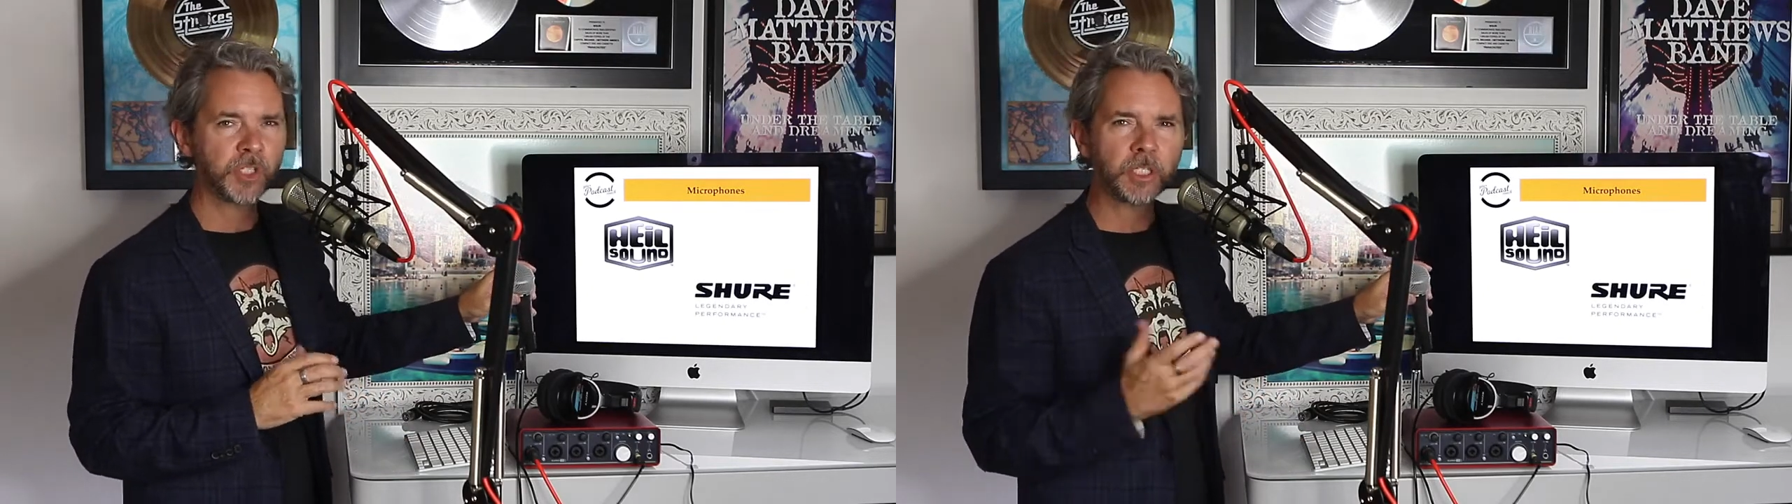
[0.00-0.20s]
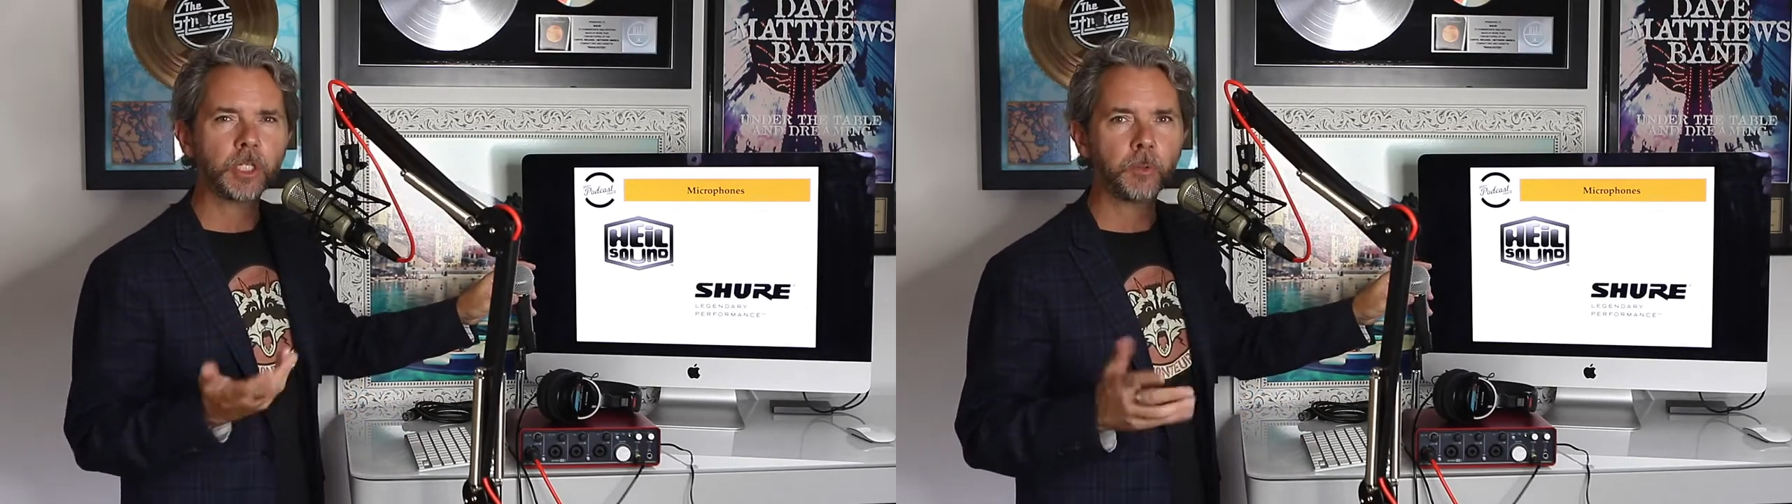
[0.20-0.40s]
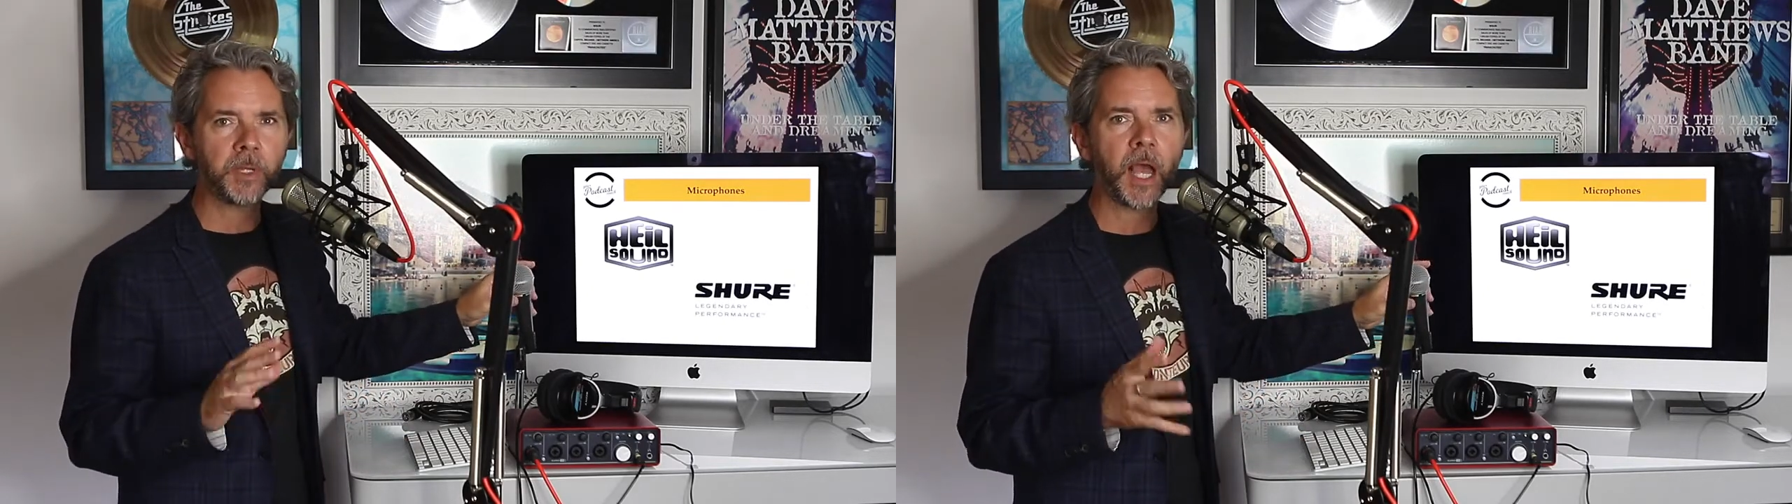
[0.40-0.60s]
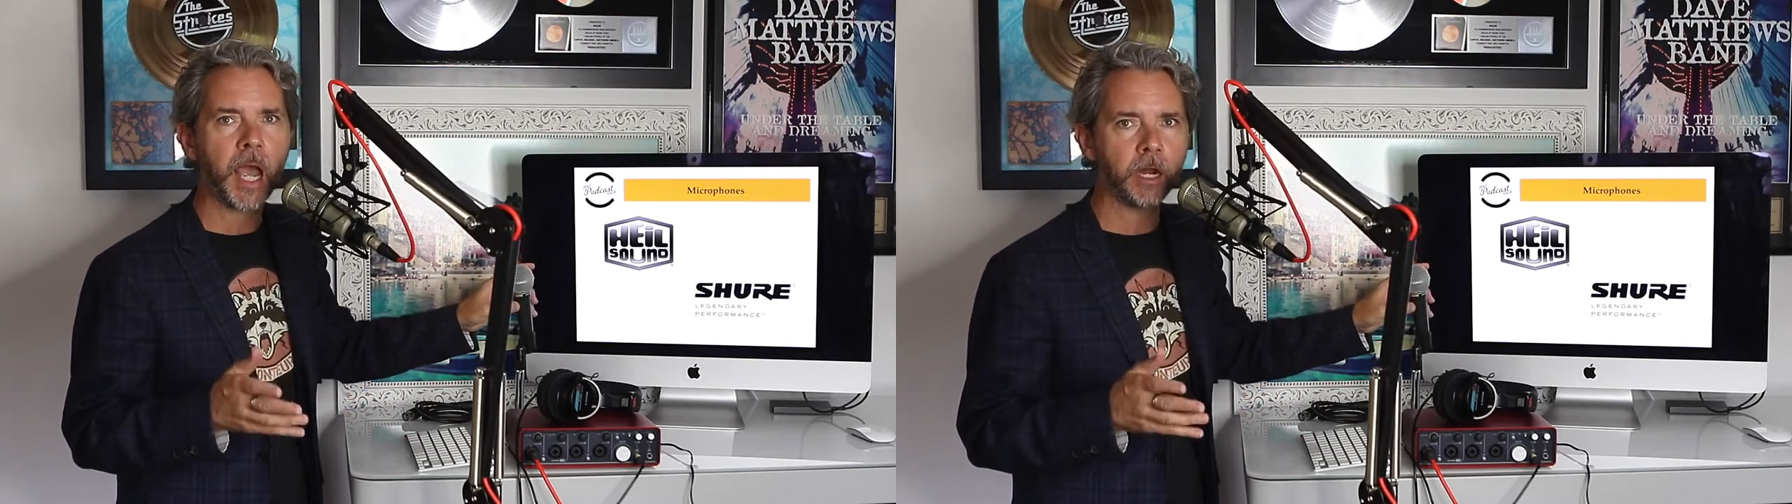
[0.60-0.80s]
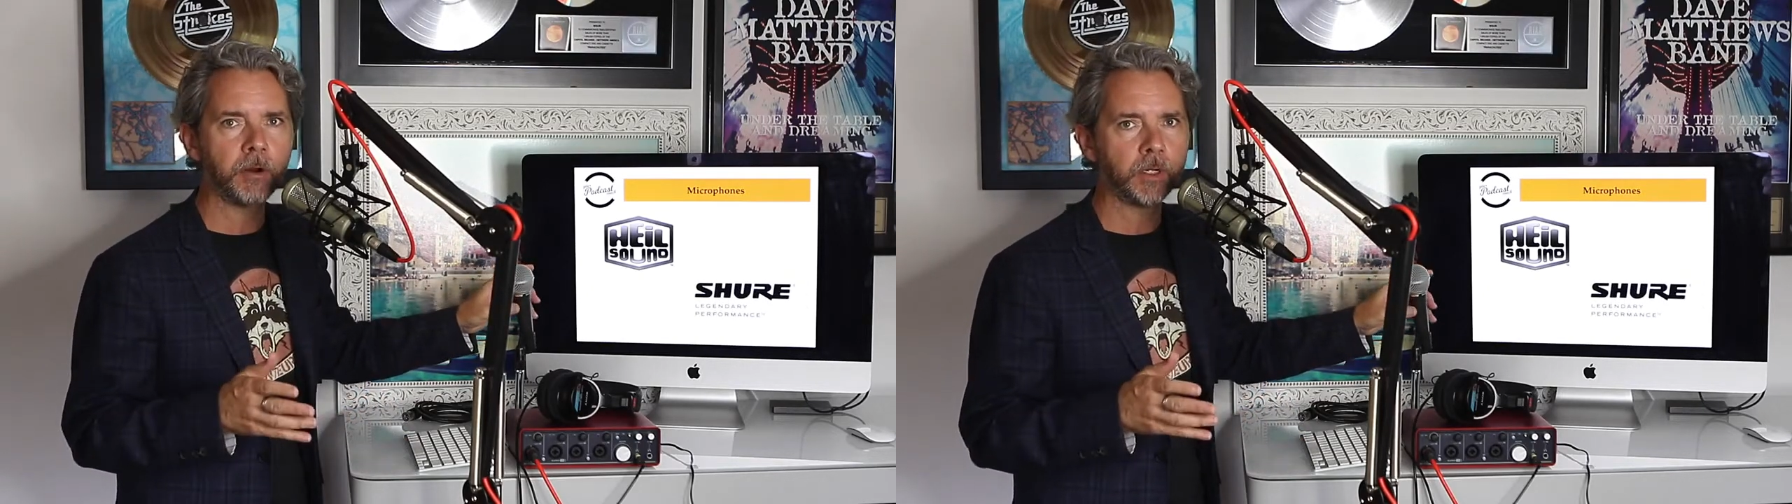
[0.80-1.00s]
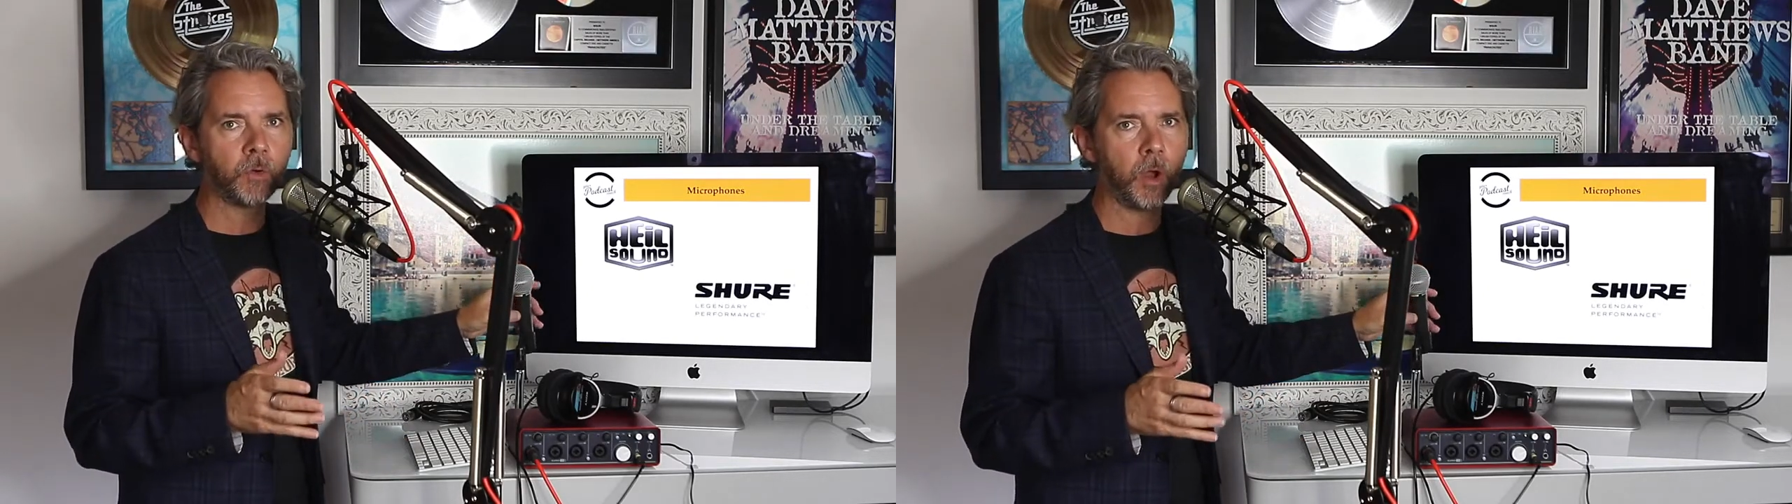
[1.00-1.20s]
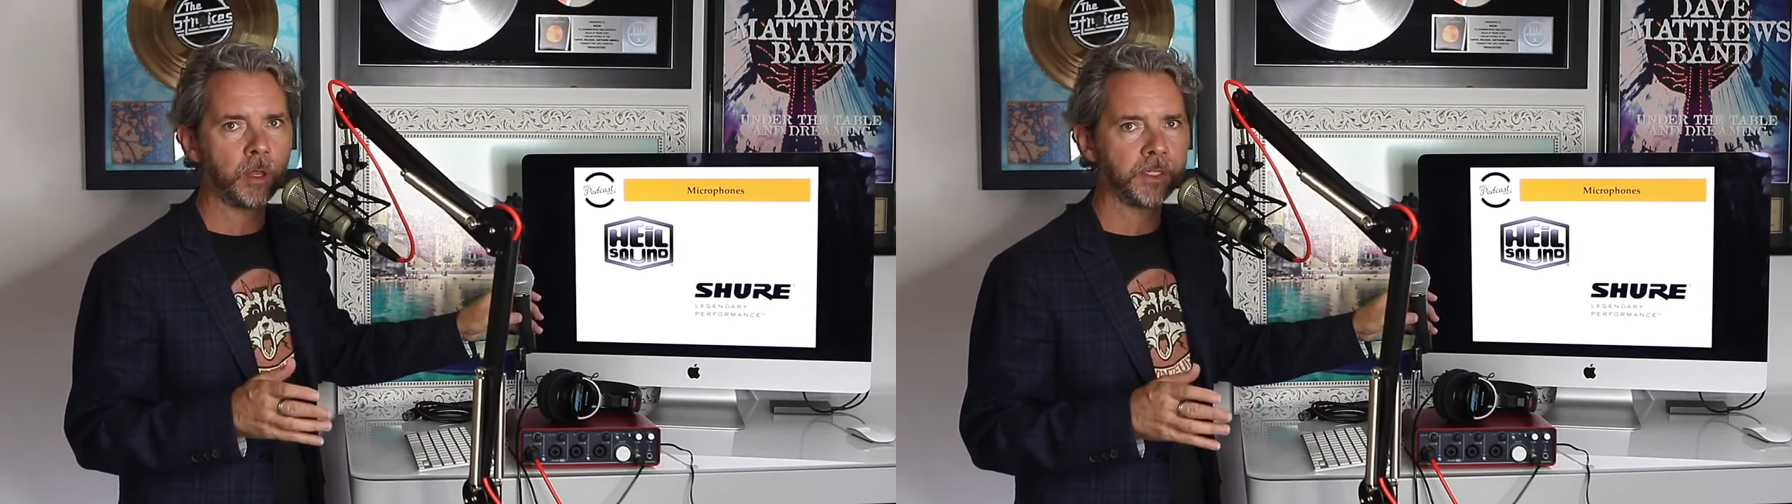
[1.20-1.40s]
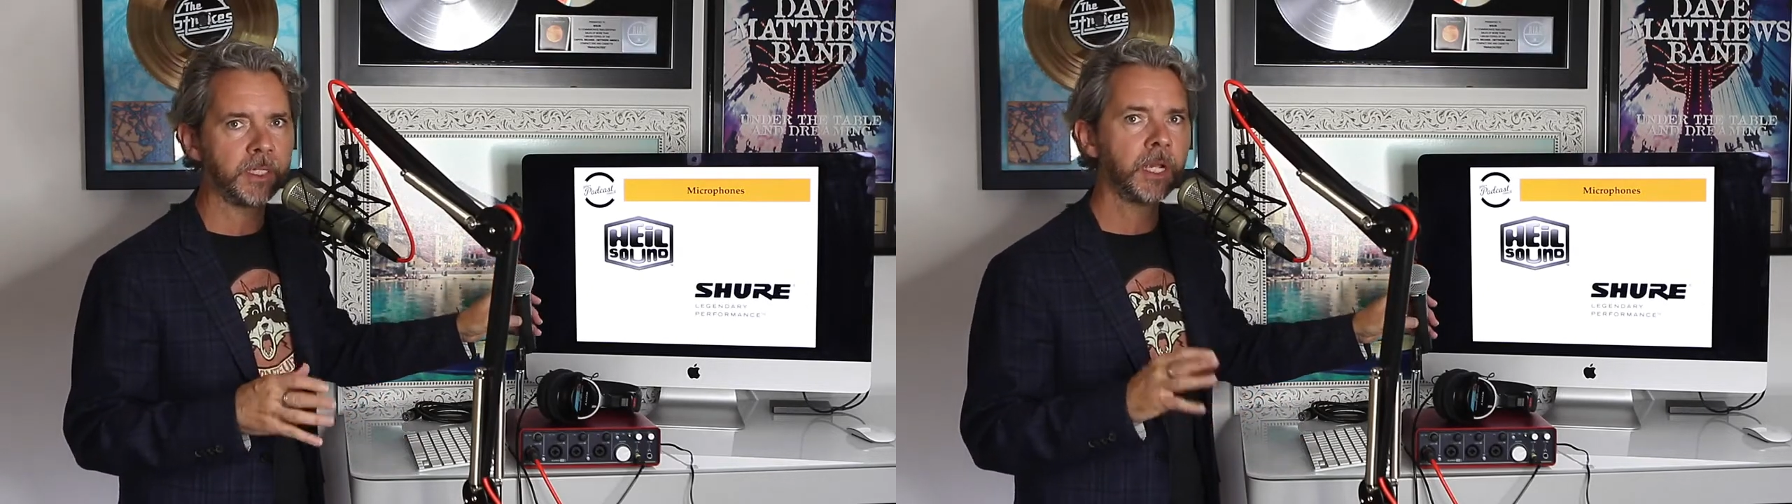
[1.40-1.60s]
Just a little bit higher end
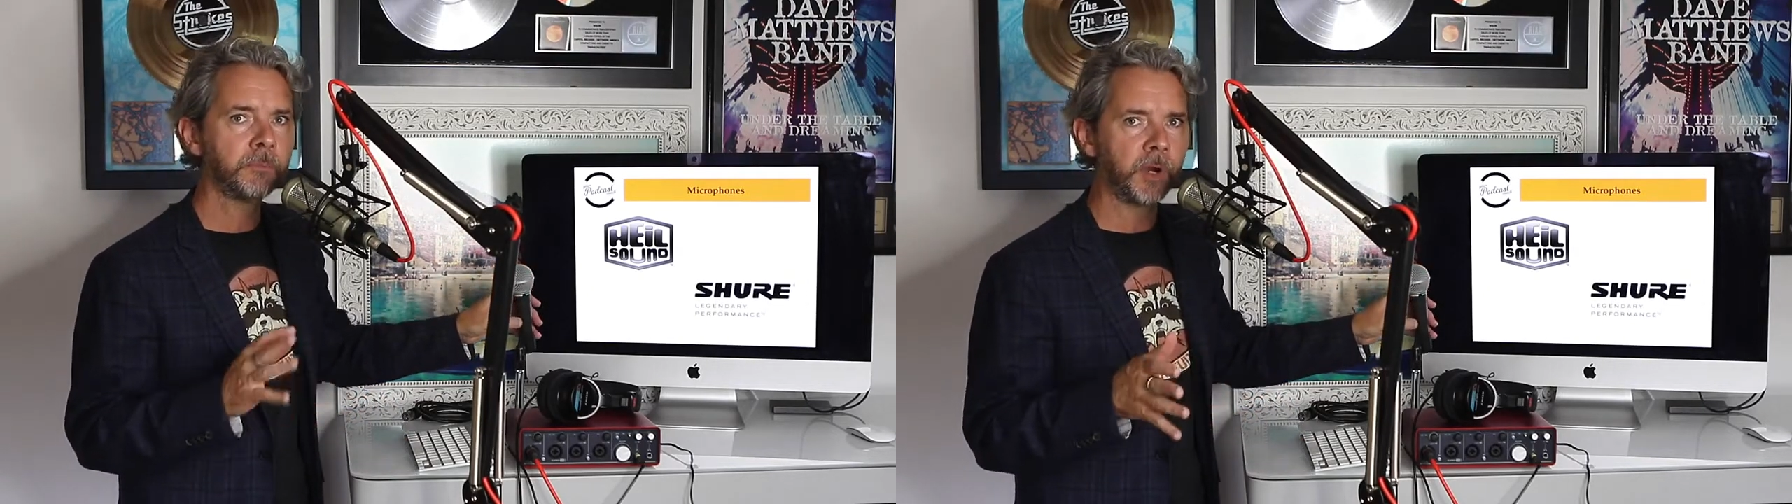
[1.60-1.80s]
quality.